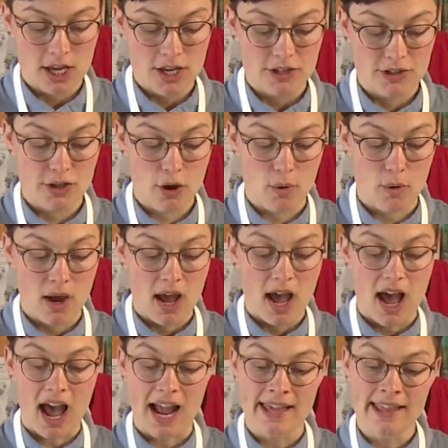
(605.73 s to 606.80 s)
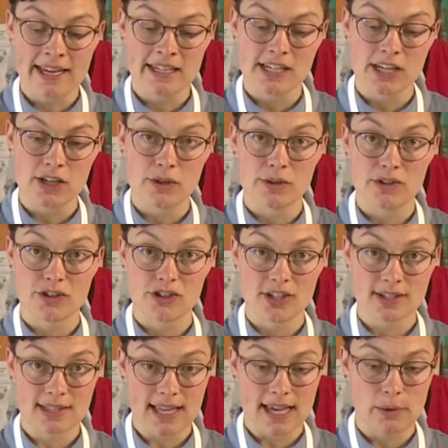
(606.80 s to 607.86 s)
So I like to use,
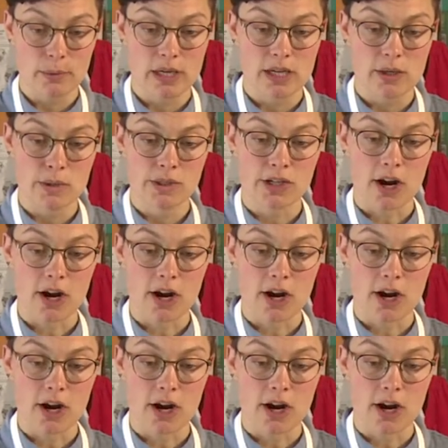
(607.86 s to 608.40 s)
just like we used